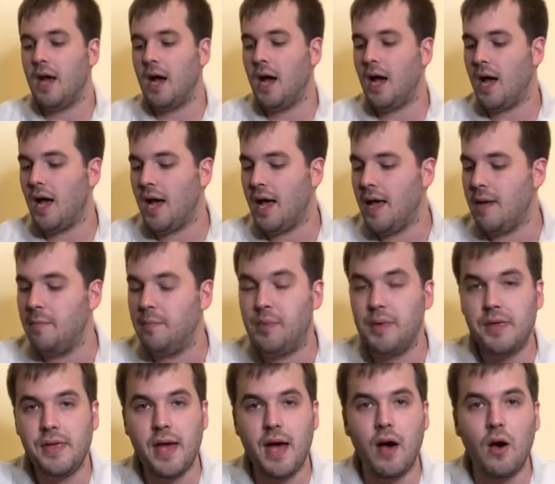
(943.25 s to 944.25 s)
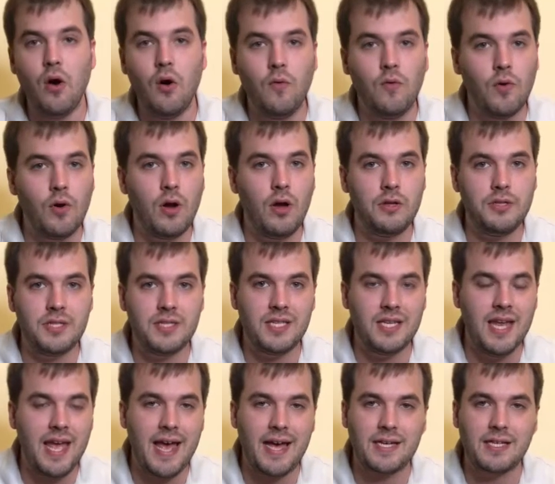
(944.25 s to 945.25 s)
But yeah, overall, just
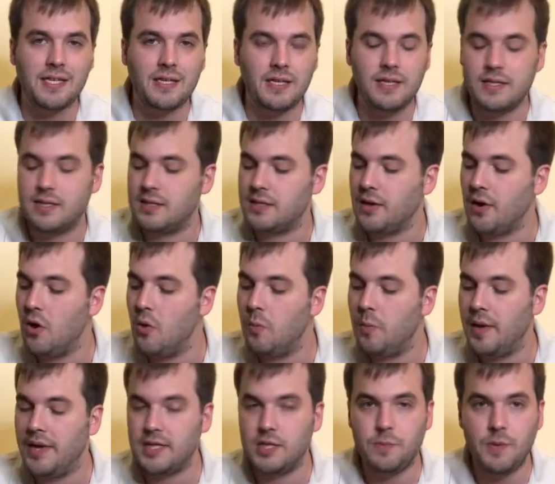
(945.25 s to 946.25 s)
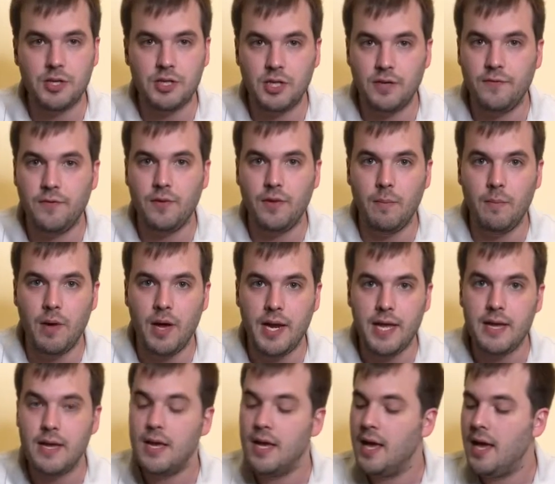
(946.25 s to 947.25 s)
an excellent scope, especially for the
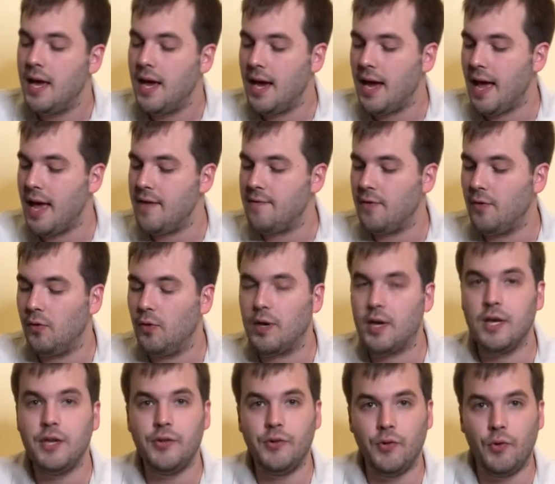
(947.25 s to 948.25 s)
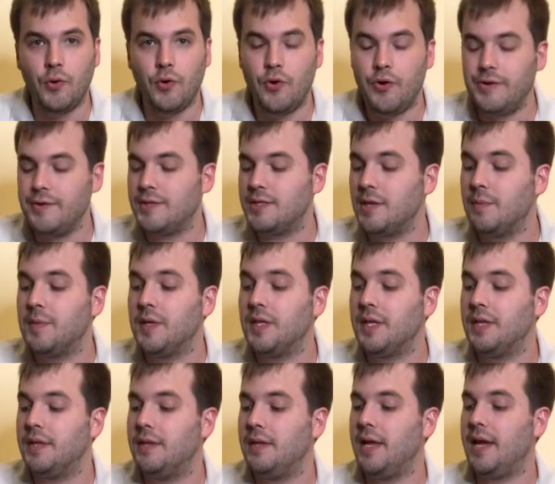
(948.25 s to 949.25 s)
money. If you're looking to learn or
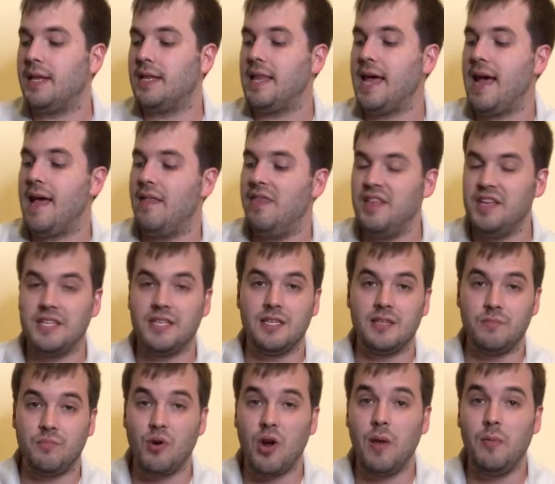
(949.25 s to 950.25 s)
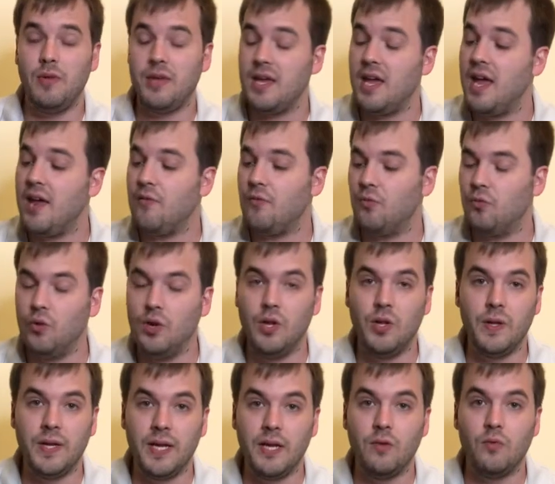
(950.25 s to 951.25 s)
something like that, this is probably a
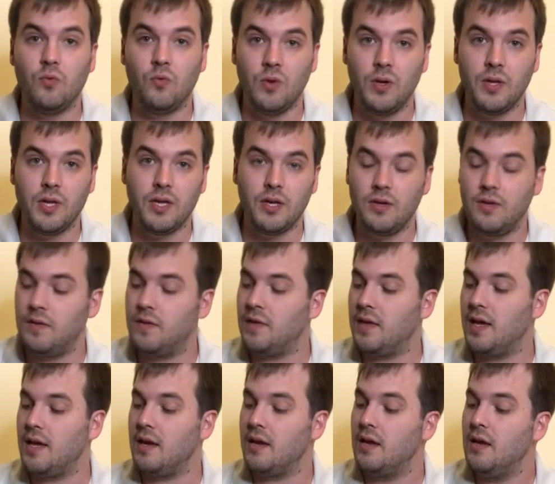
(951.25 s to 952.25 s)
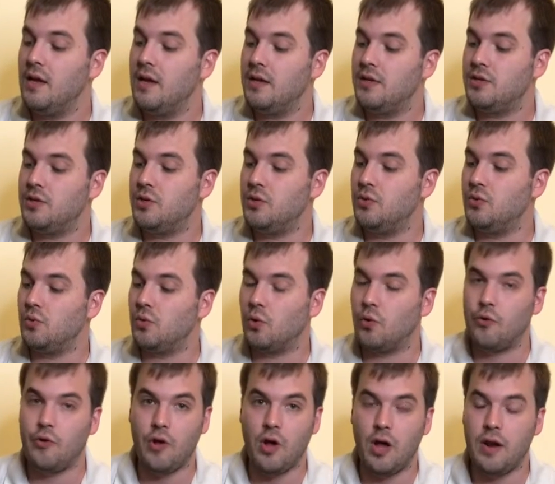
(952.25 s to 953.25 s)
really, really good thing to
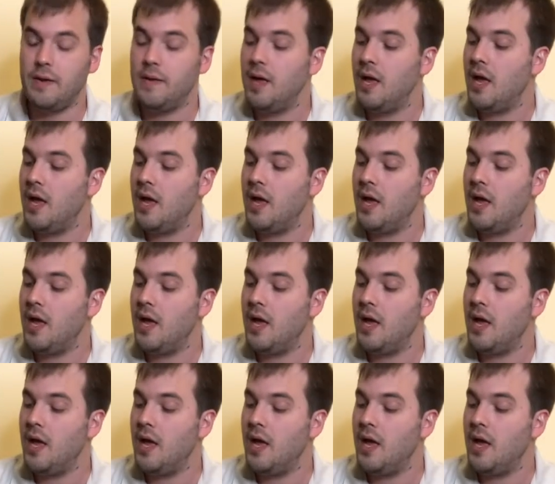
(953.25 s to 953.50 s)
learn on.